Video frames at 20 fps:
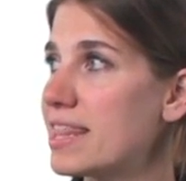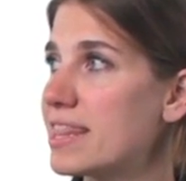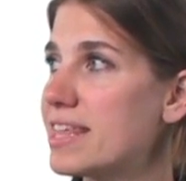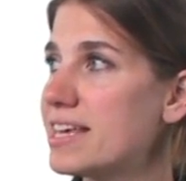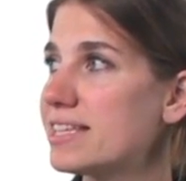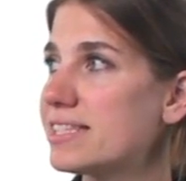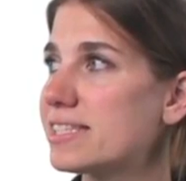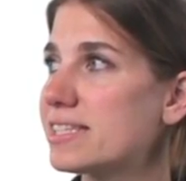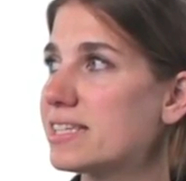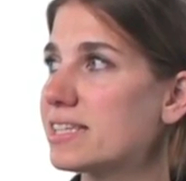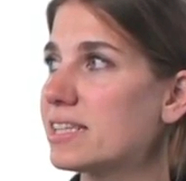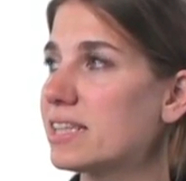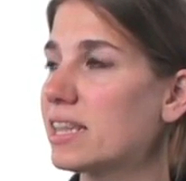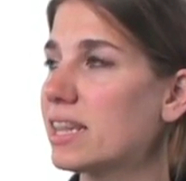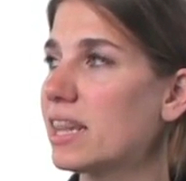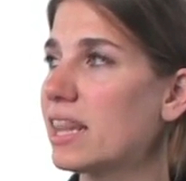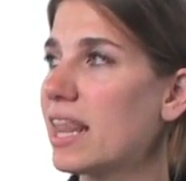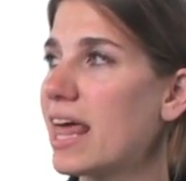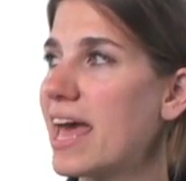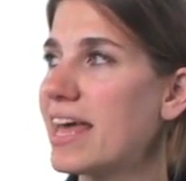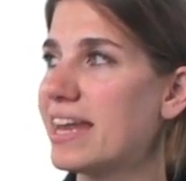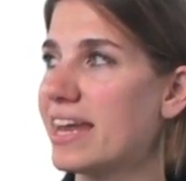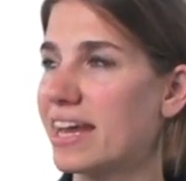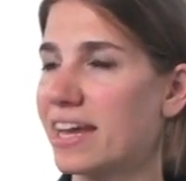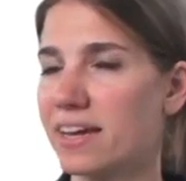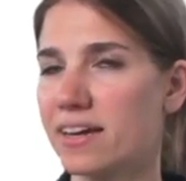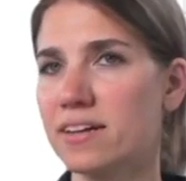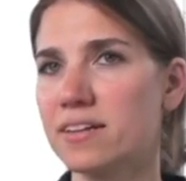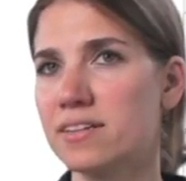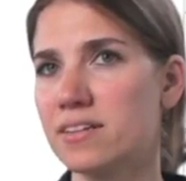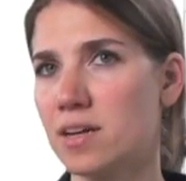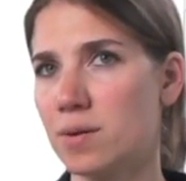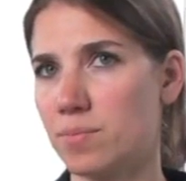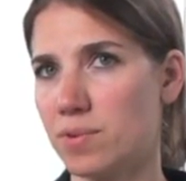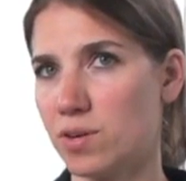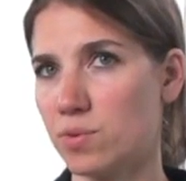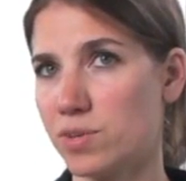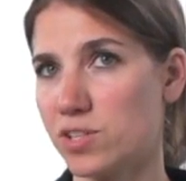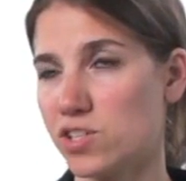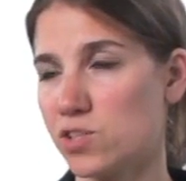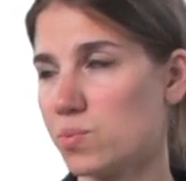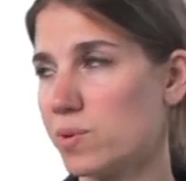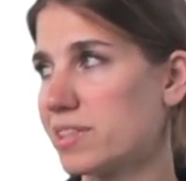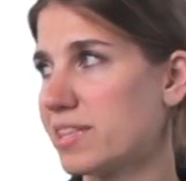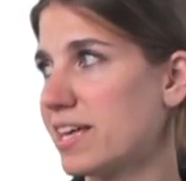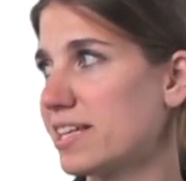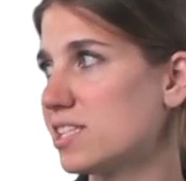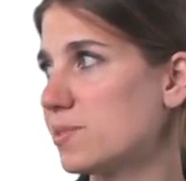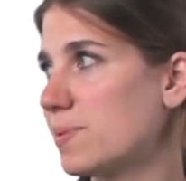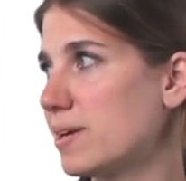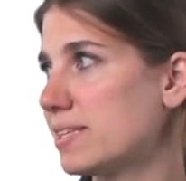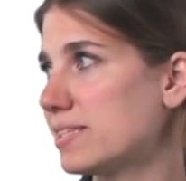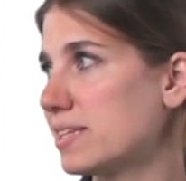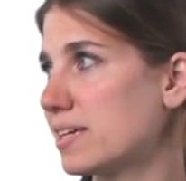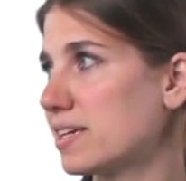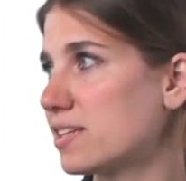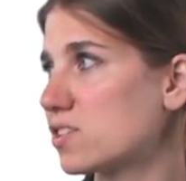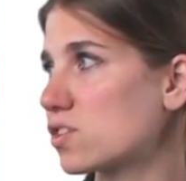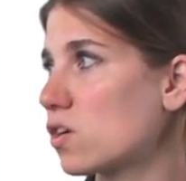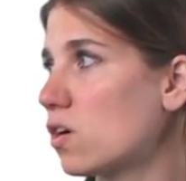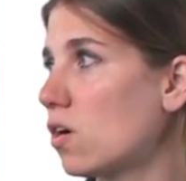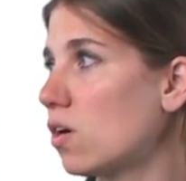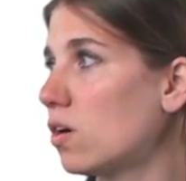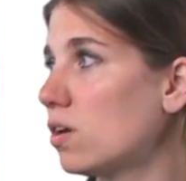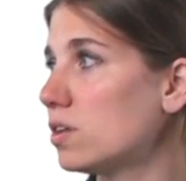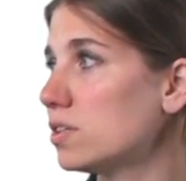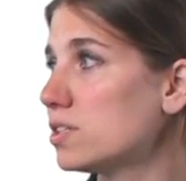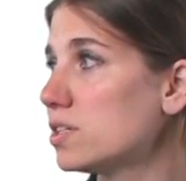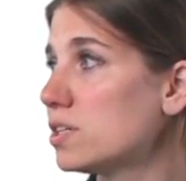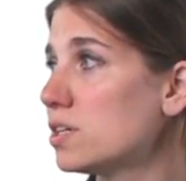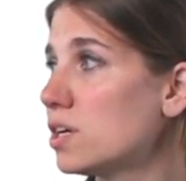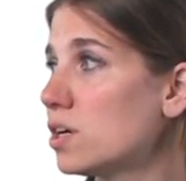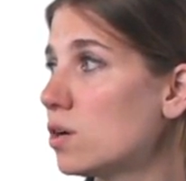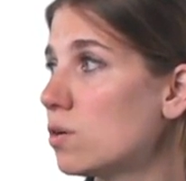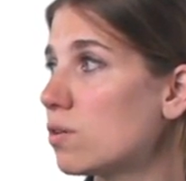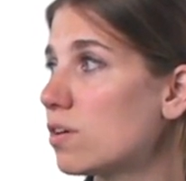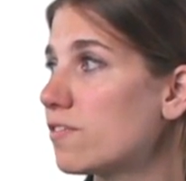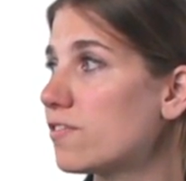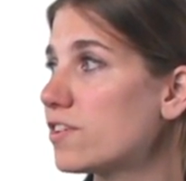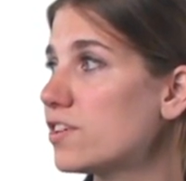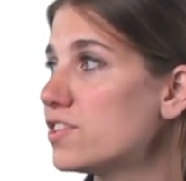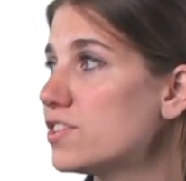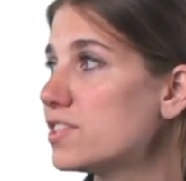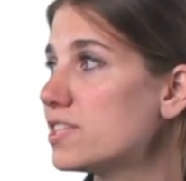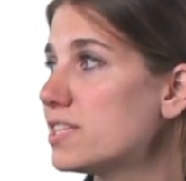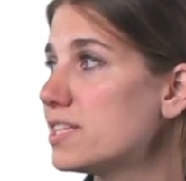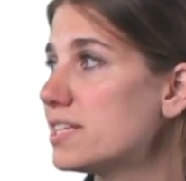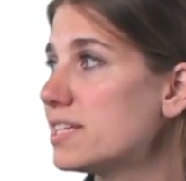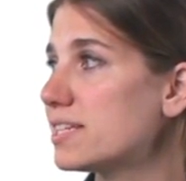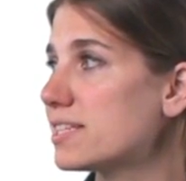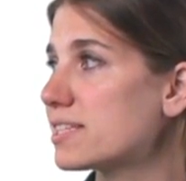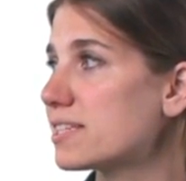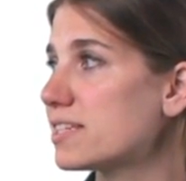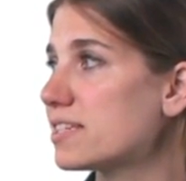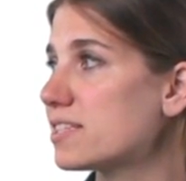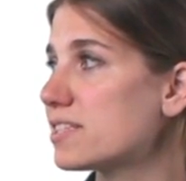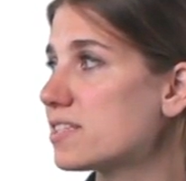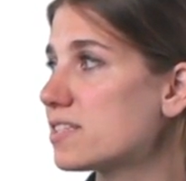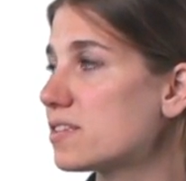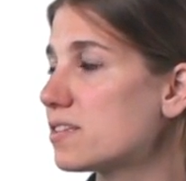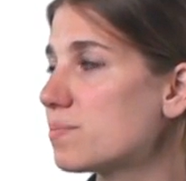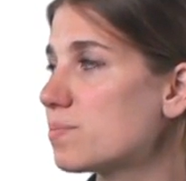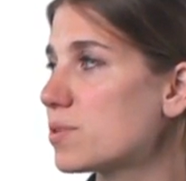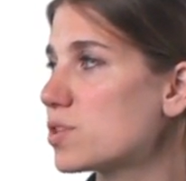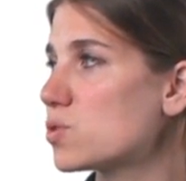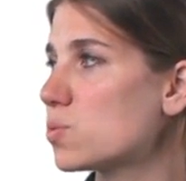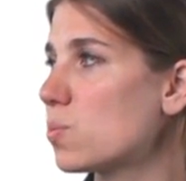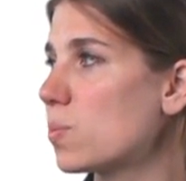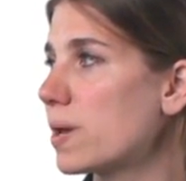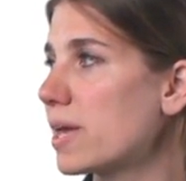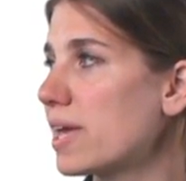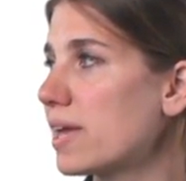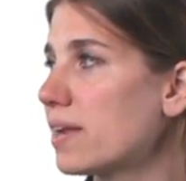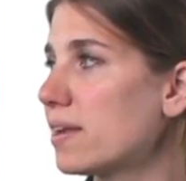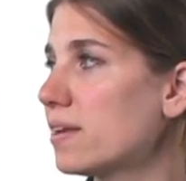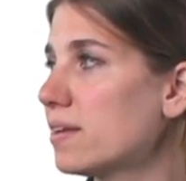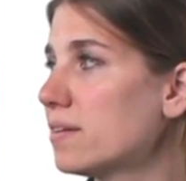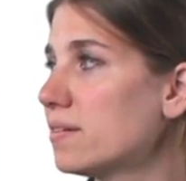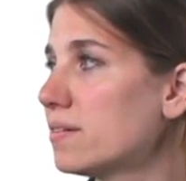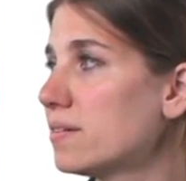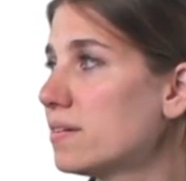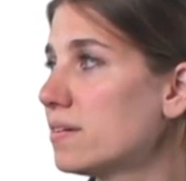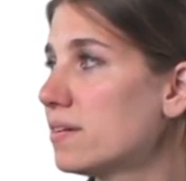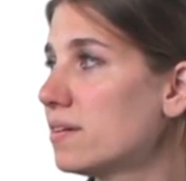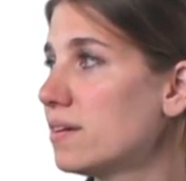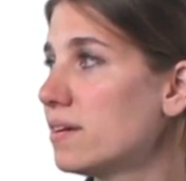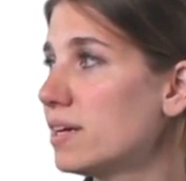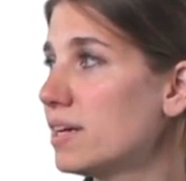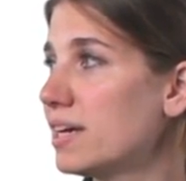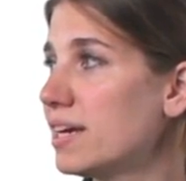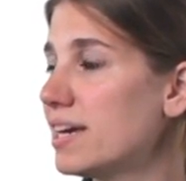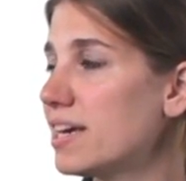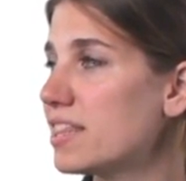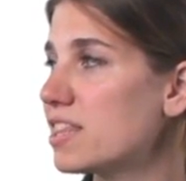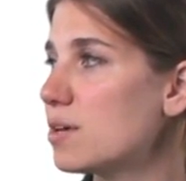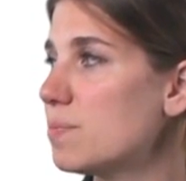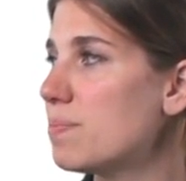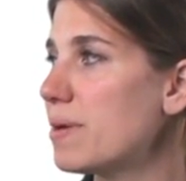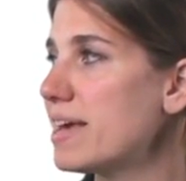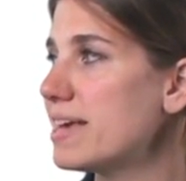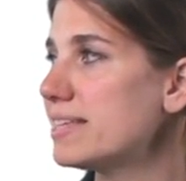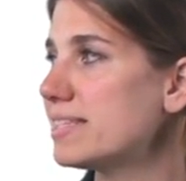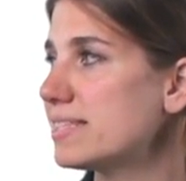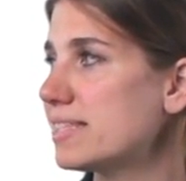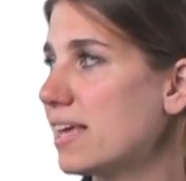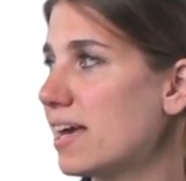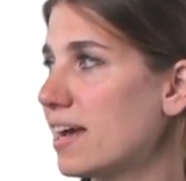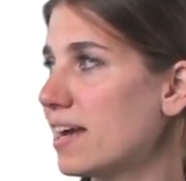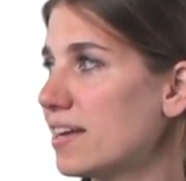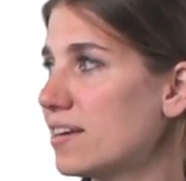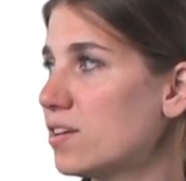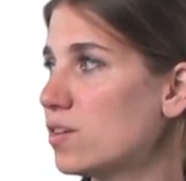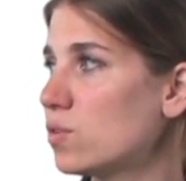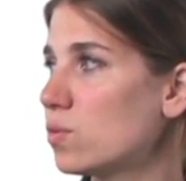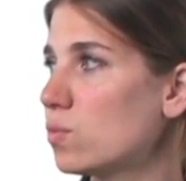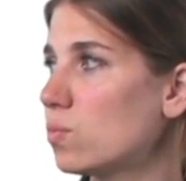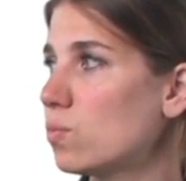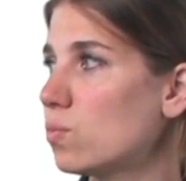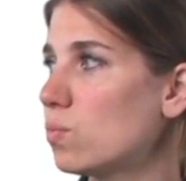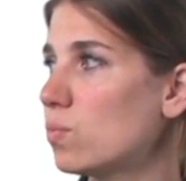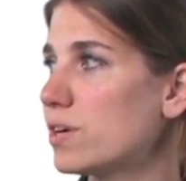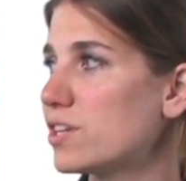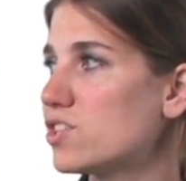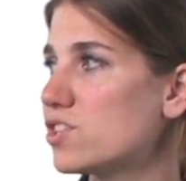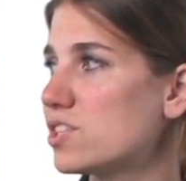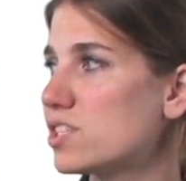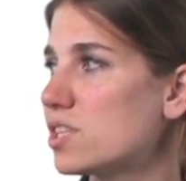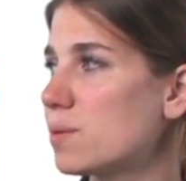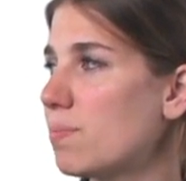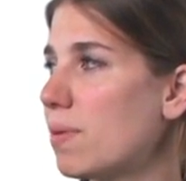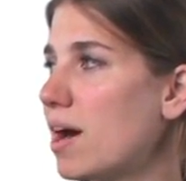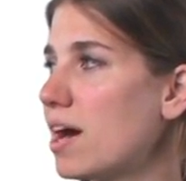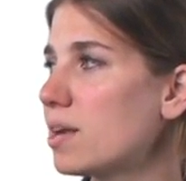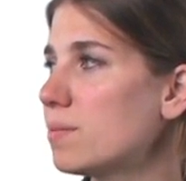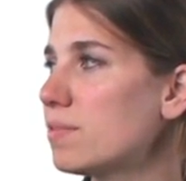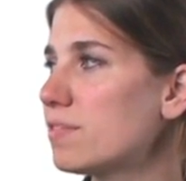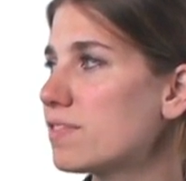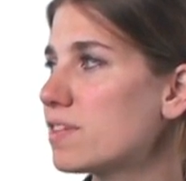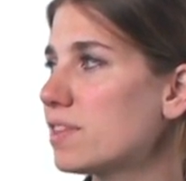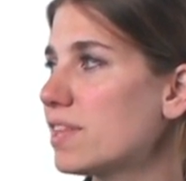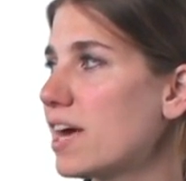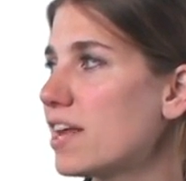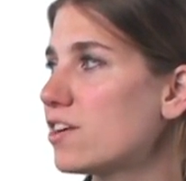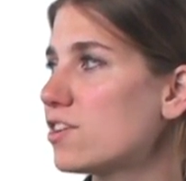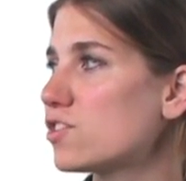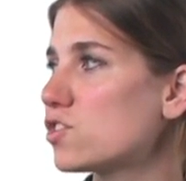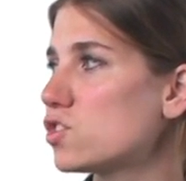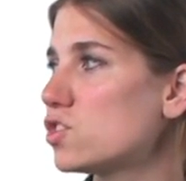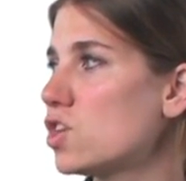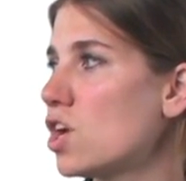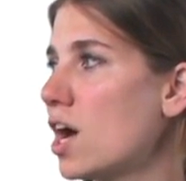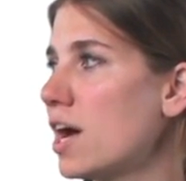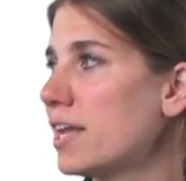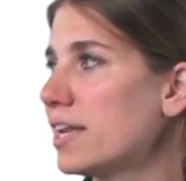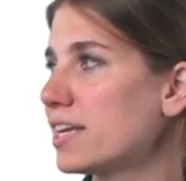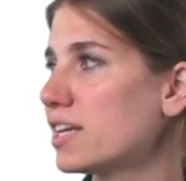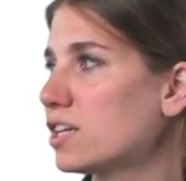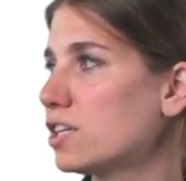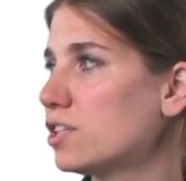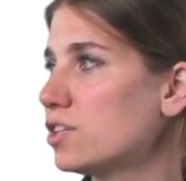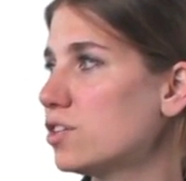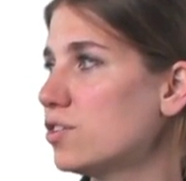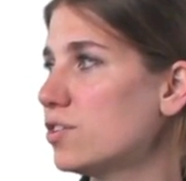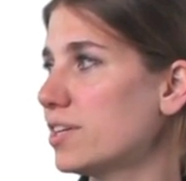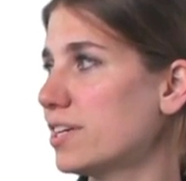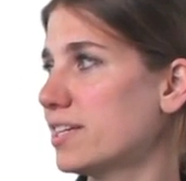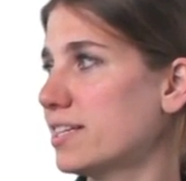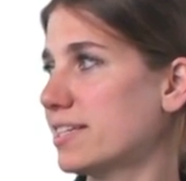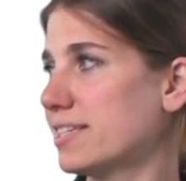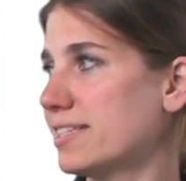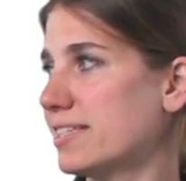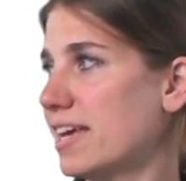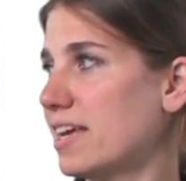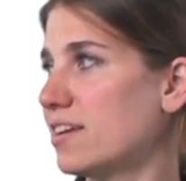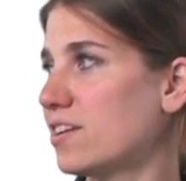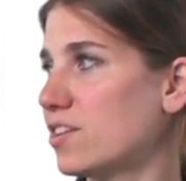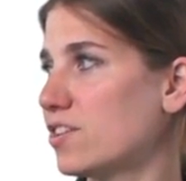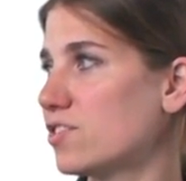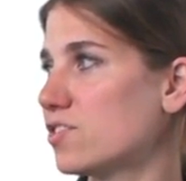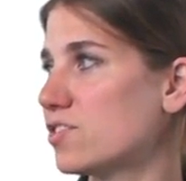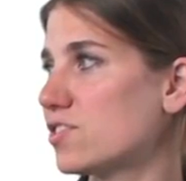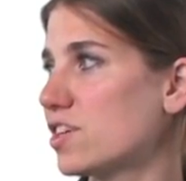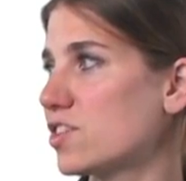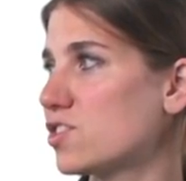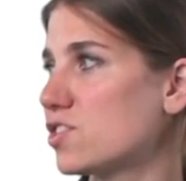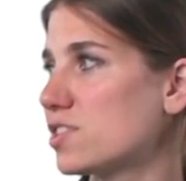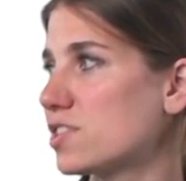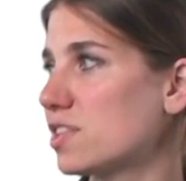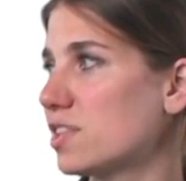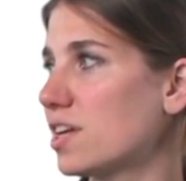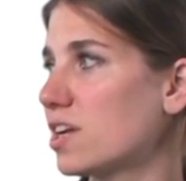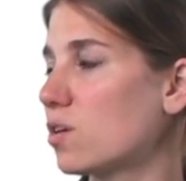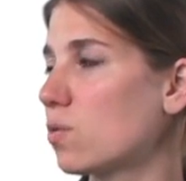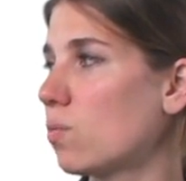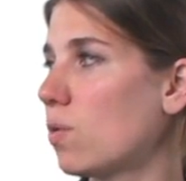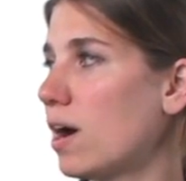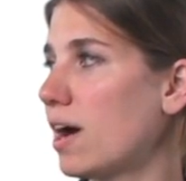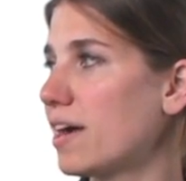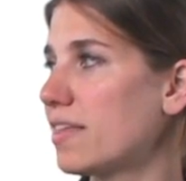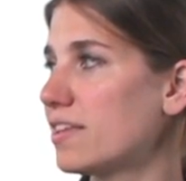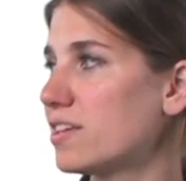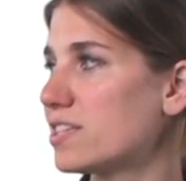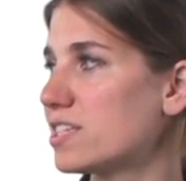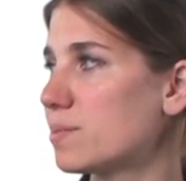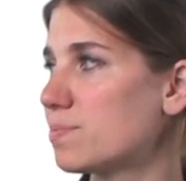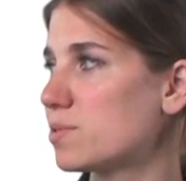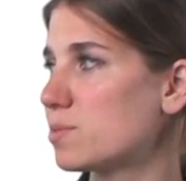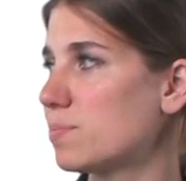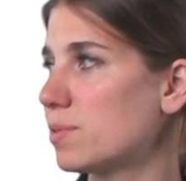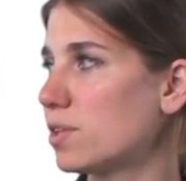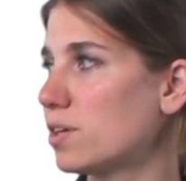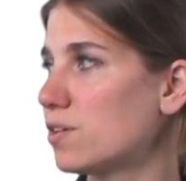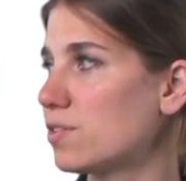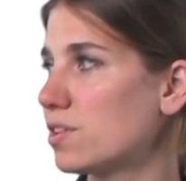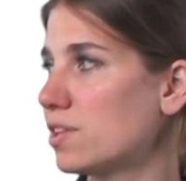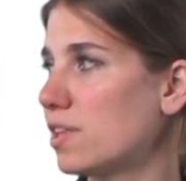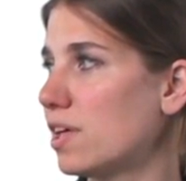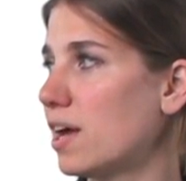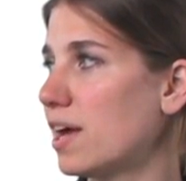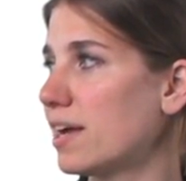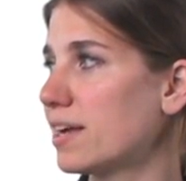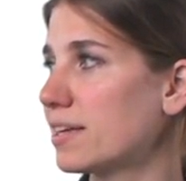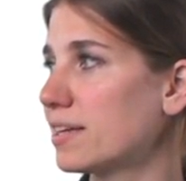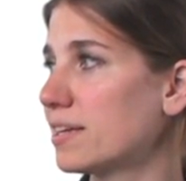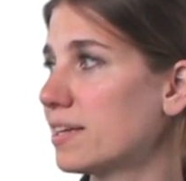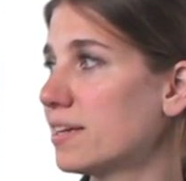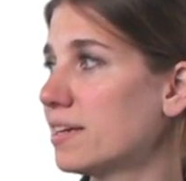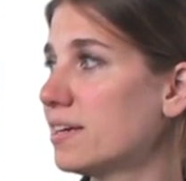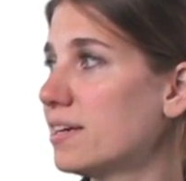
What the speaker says: this leading number, which is what that spacing is called, refers to the distance between the baseline, which is the bottom of the letters not including descenders, such as the letter Y that dips below the line.